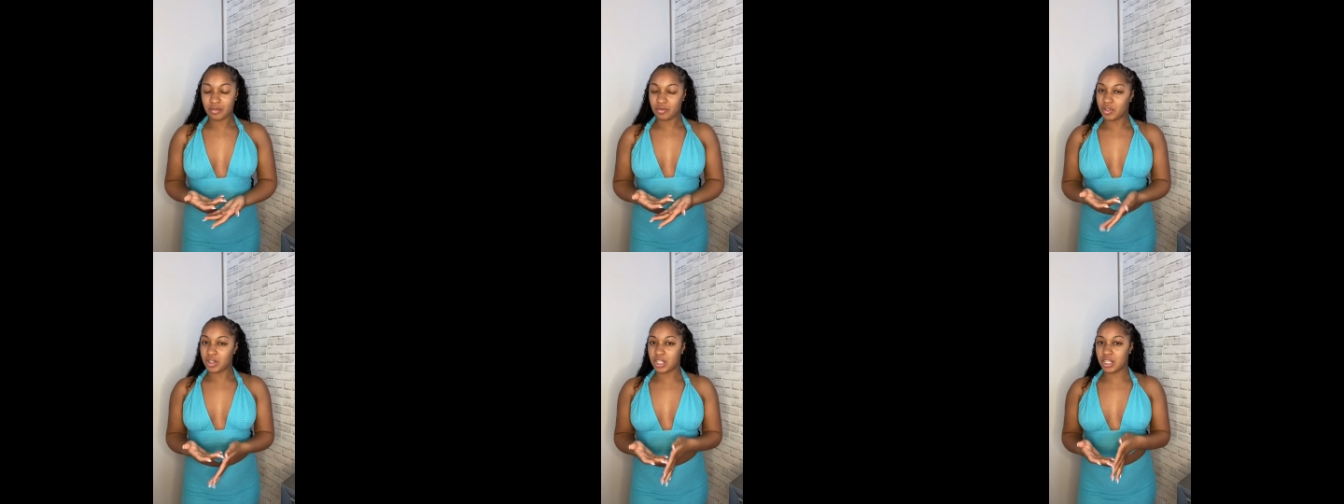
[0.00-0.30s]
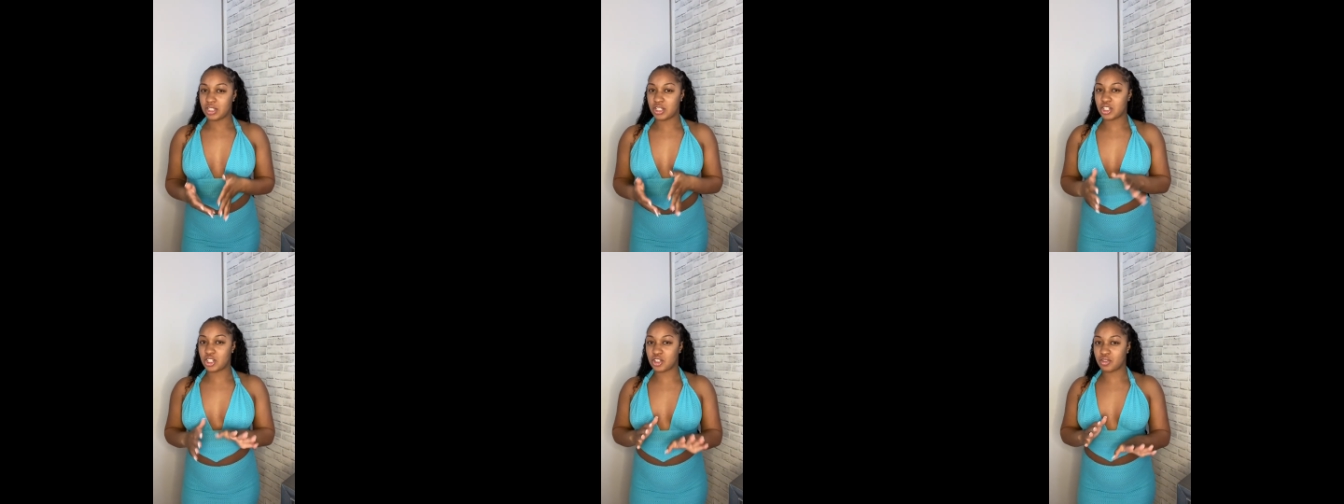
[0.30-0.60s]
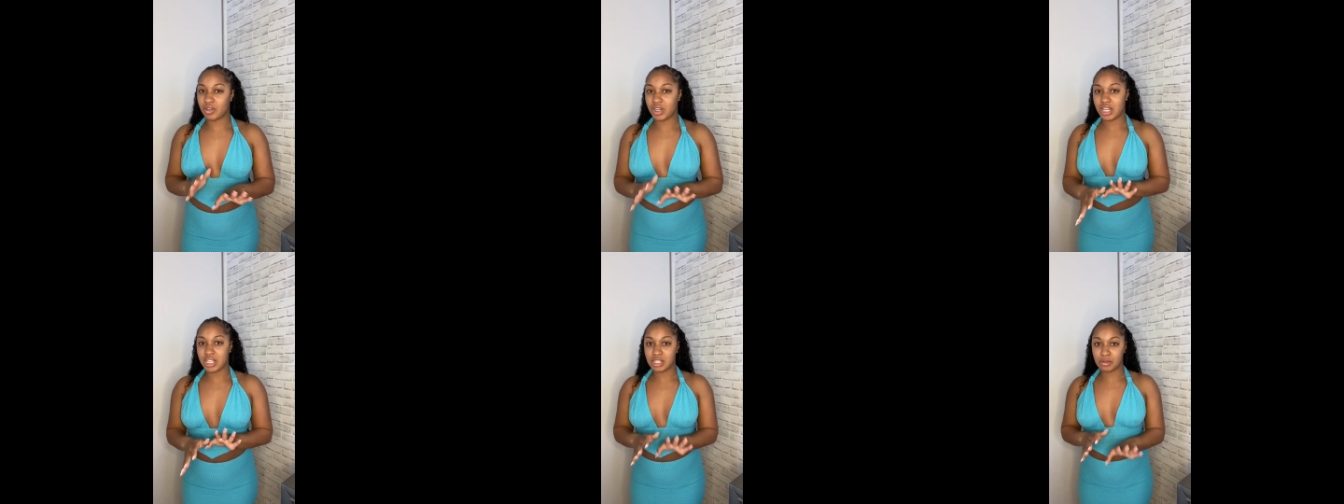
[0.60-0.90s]
really
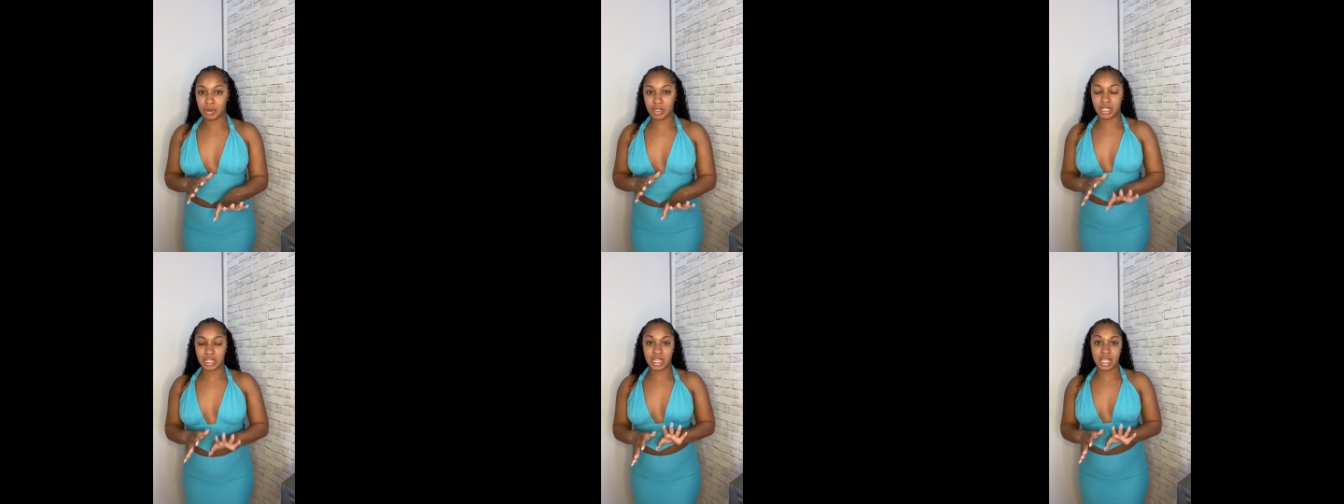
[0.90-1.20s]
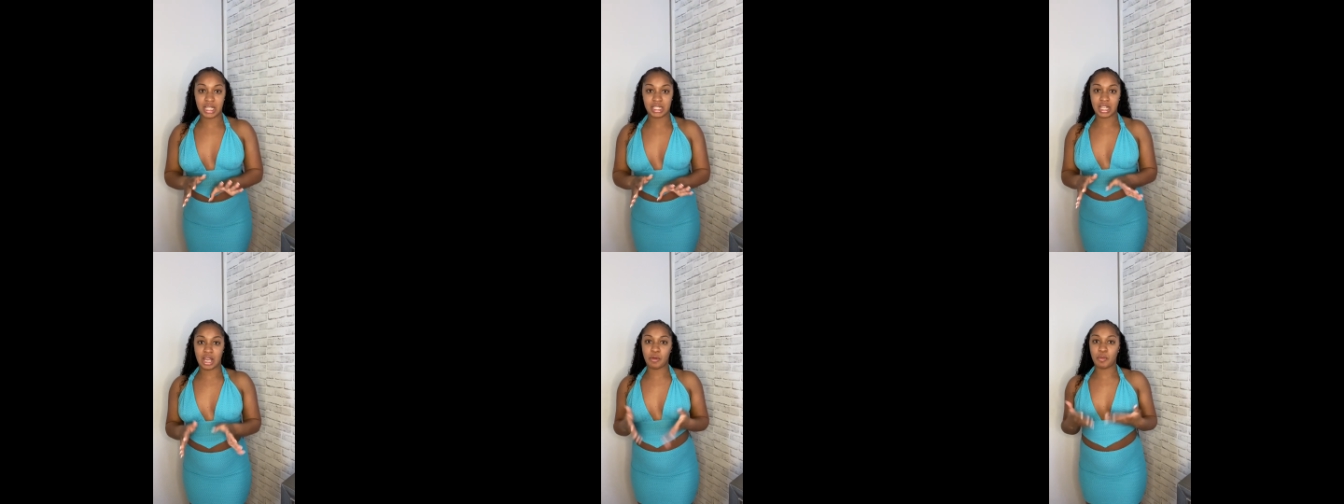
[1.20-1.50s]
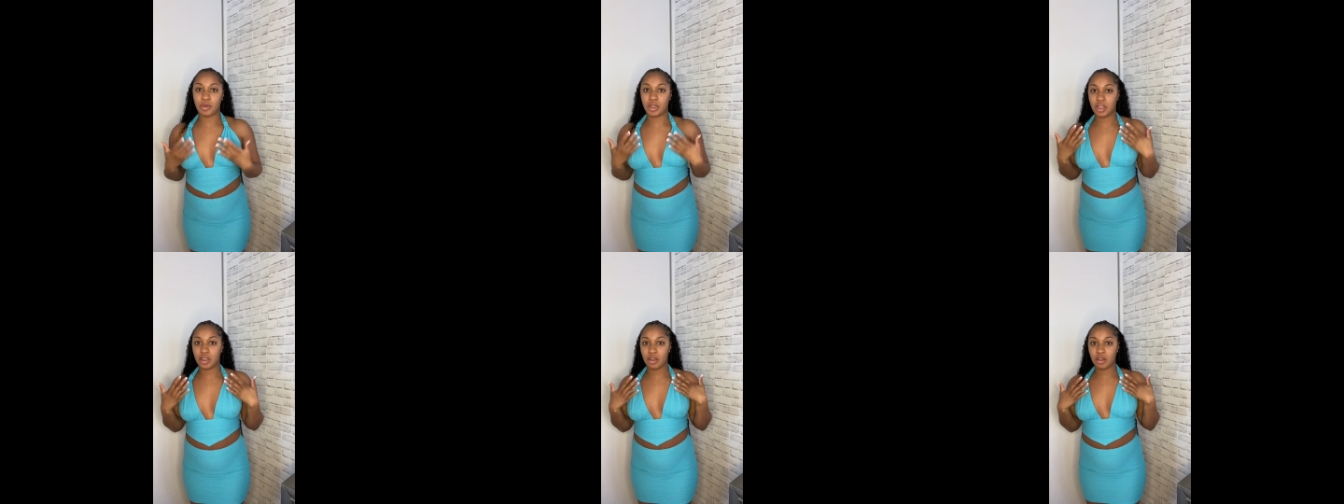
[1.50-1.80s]
strange about the things I
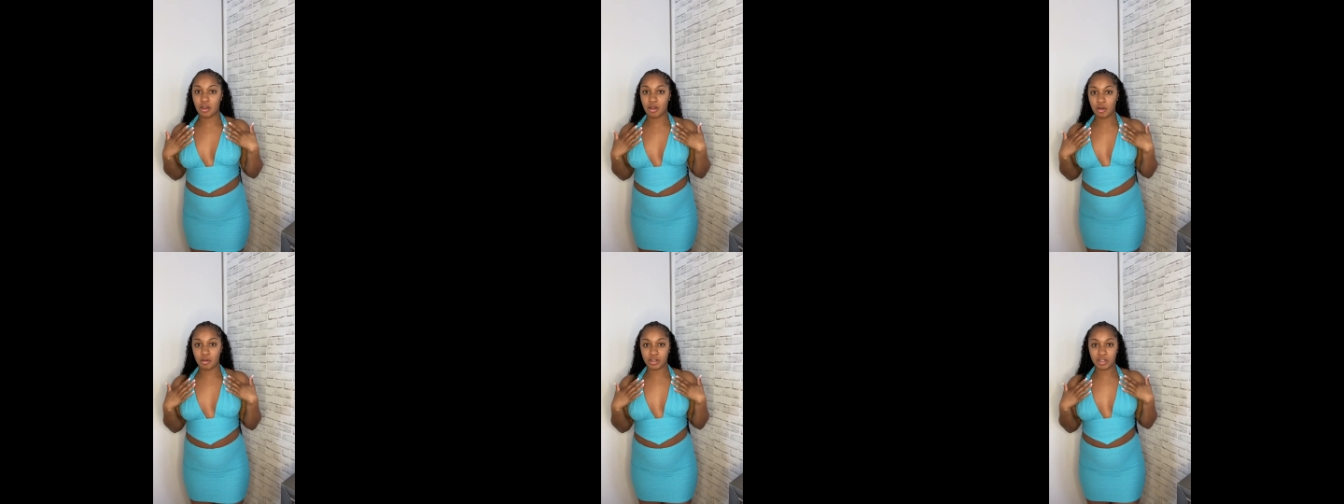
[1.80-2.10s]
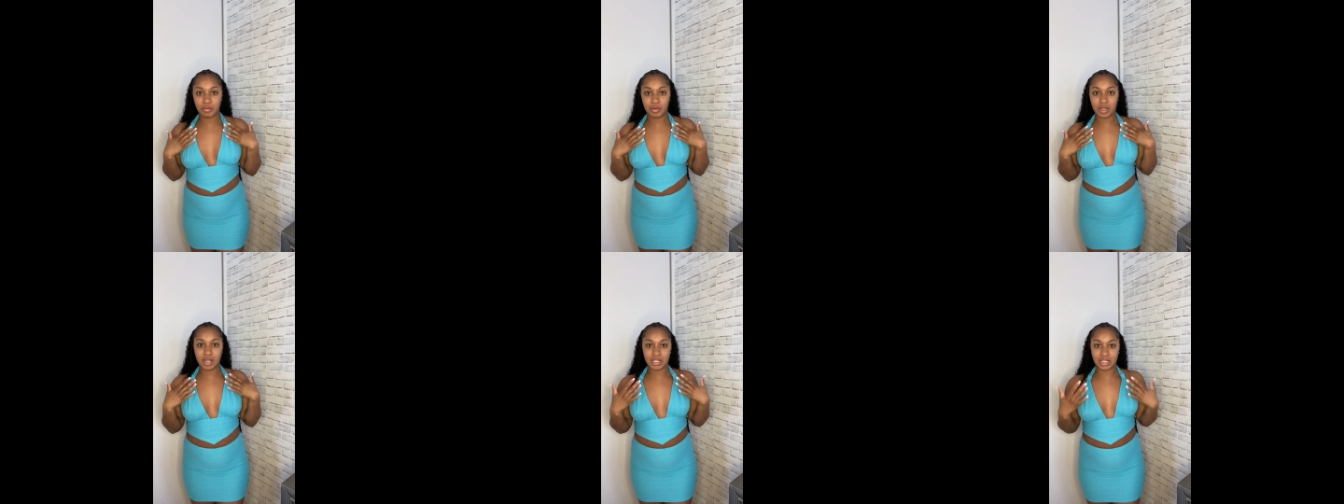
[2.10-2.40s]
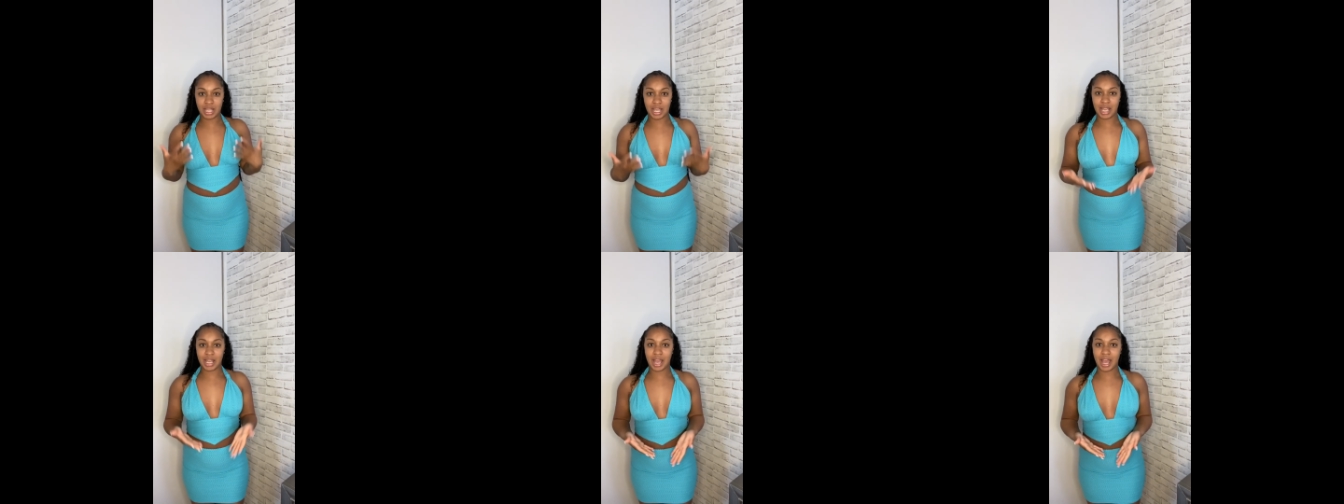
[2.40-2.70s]
wear only because
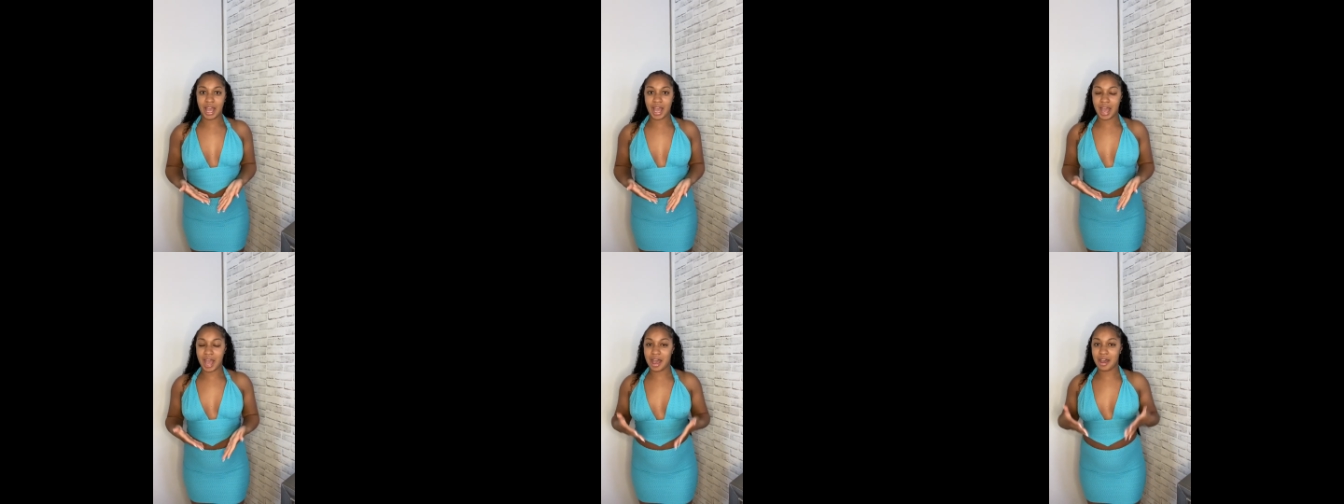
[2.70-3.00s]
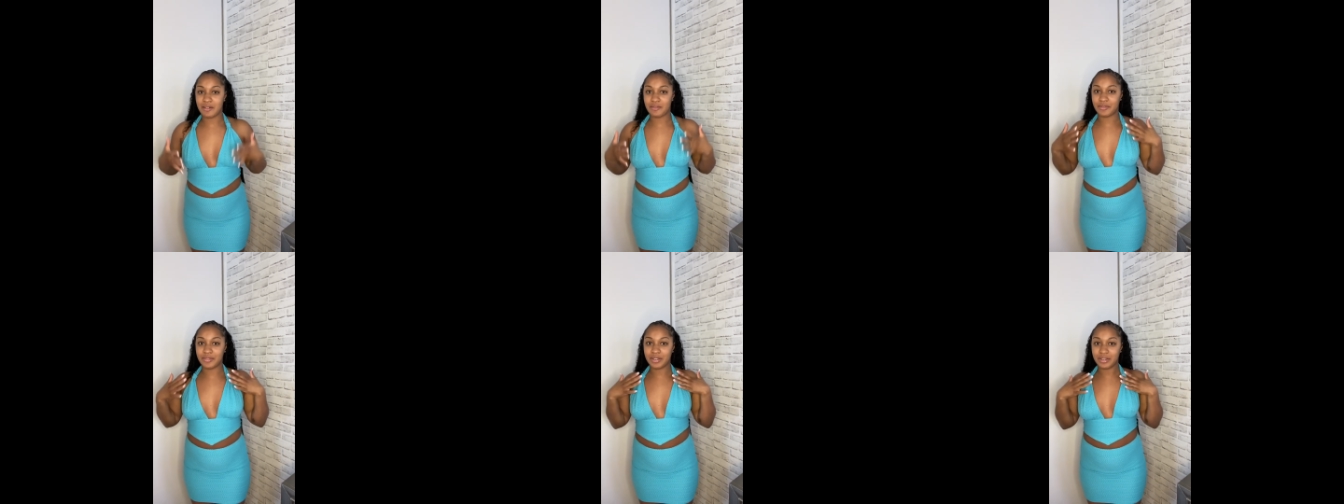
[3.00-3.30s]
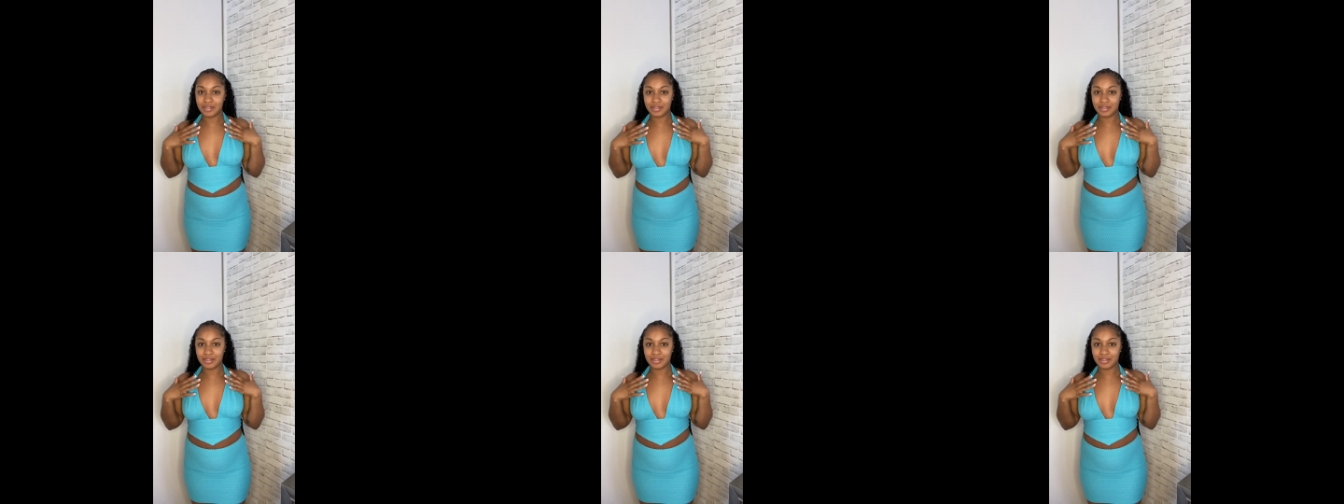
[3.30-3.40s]
I, I have